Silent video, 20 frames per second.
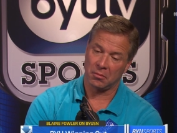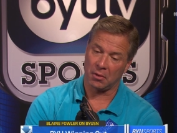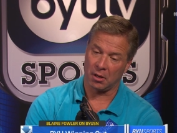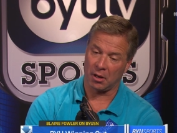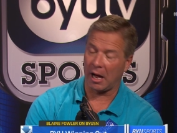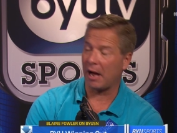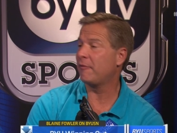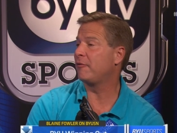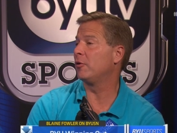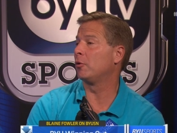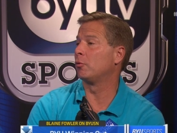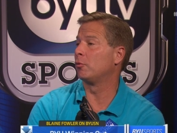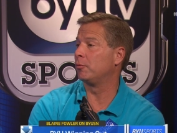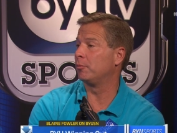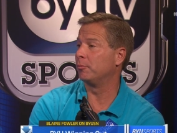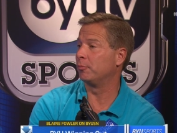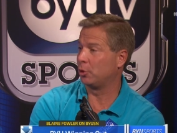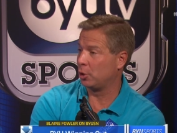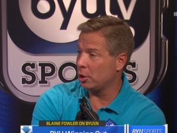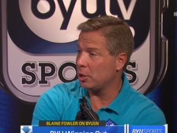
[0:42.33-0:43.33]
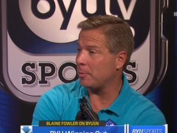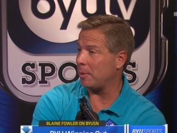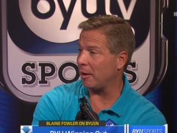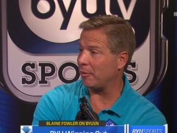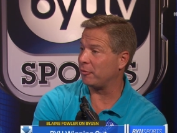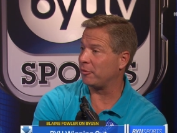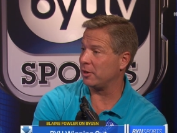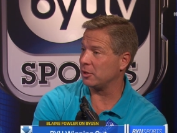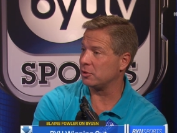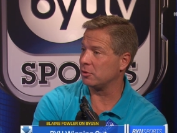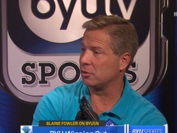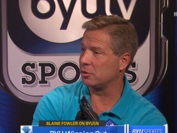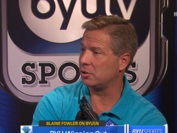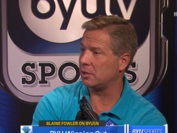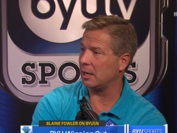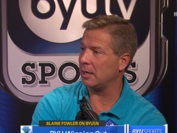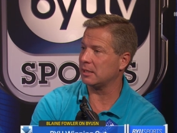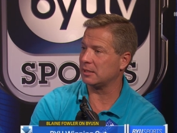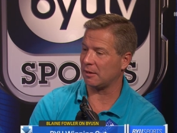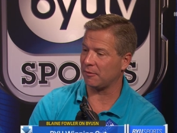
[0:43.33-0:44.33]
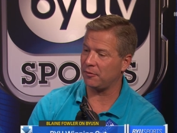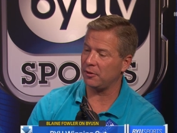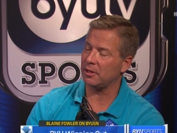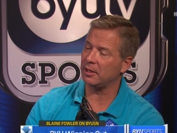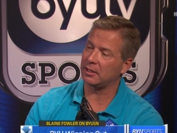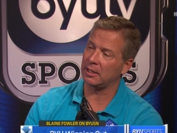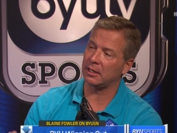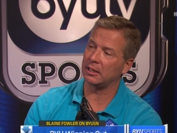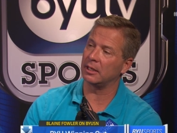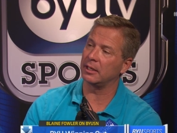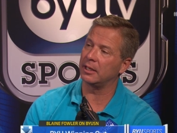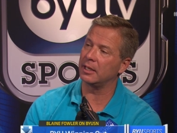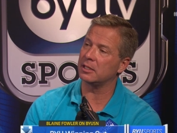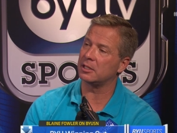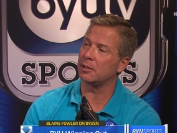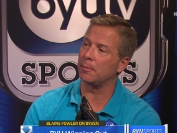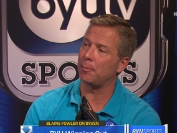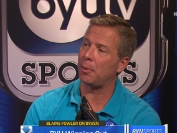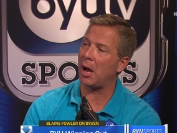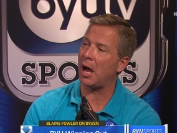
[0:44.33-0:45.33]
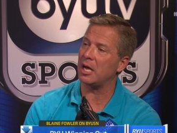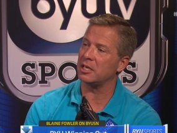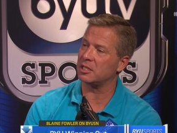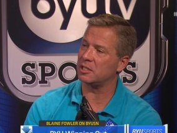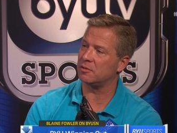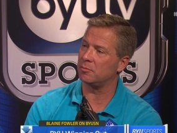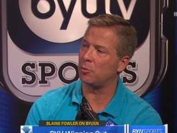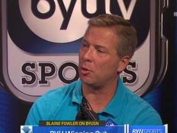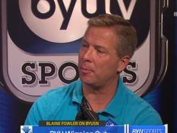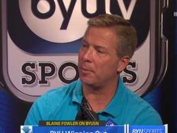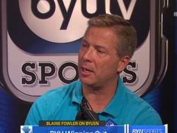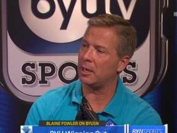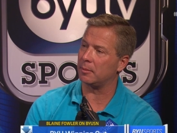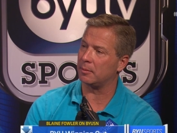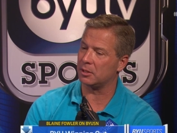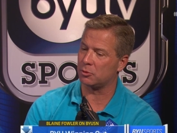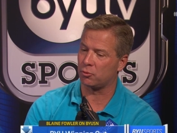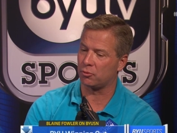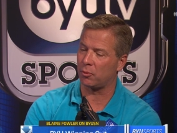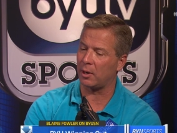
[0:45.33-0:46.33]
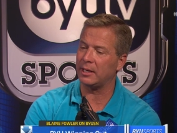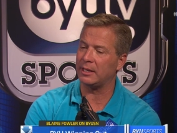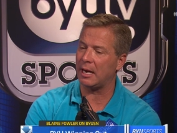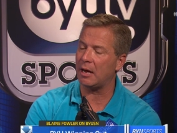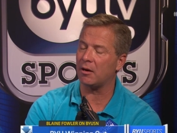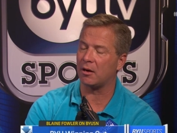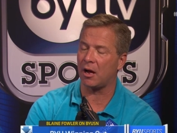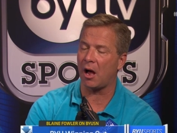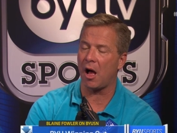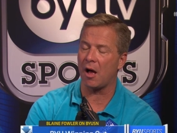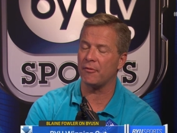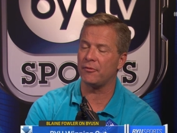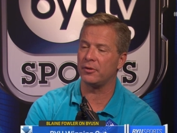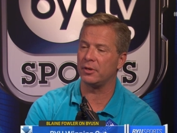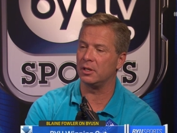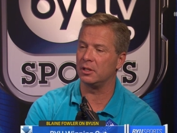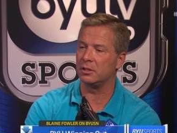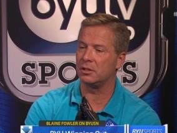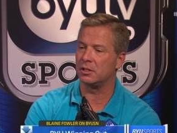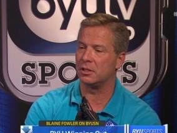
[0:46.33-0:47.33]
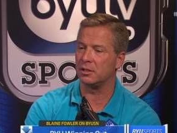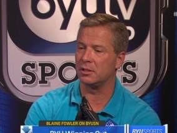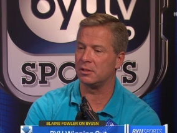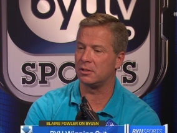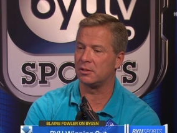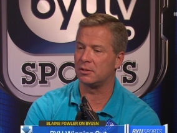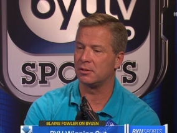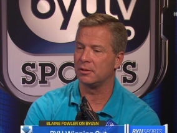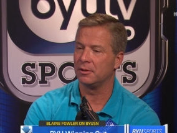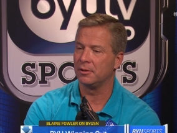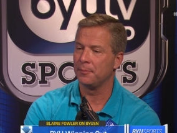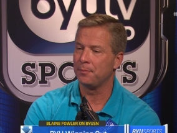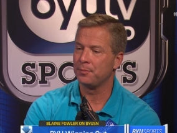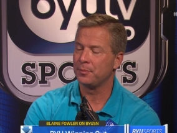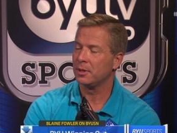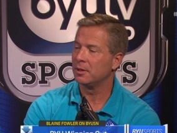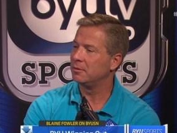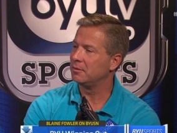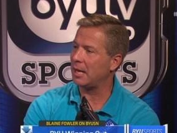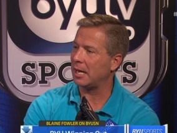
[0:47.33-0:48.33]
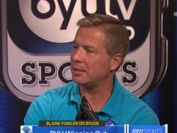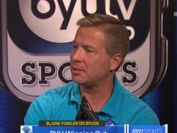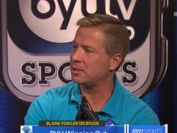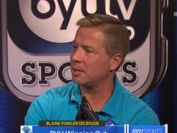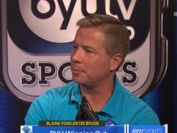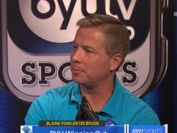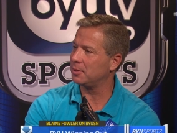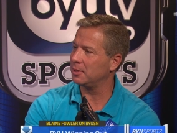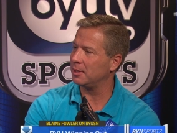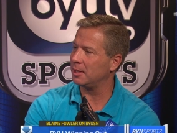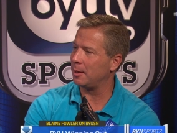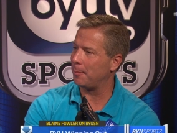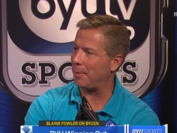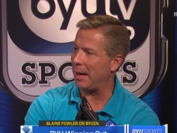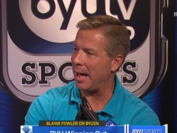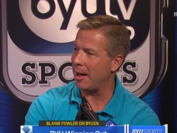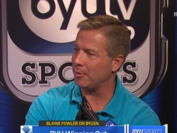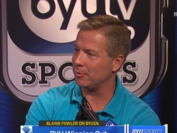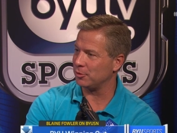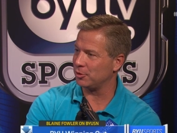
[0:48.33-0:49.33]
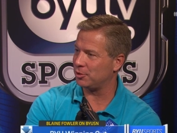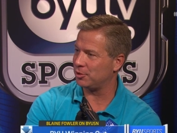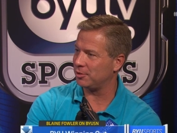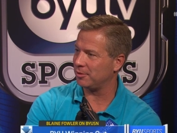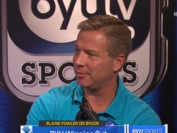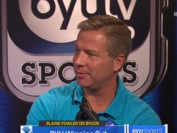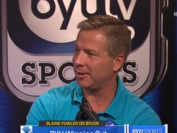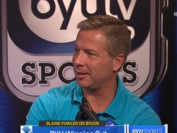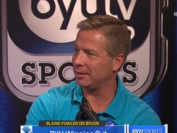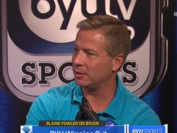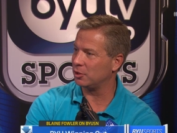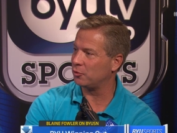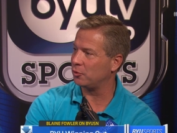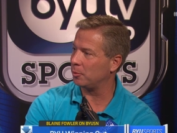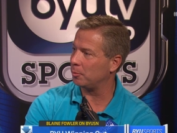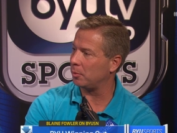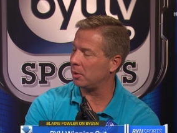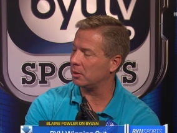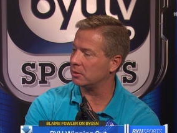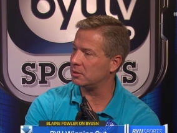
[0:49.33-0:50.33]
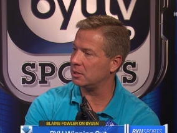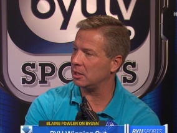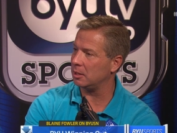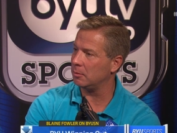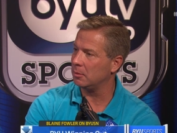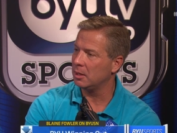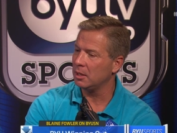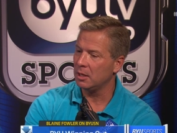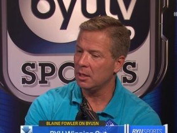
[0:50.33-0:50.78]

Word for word: I feel good about Fresno State because I feel like they could get some positive momentum because right now confidence is not something that abounds on this football team.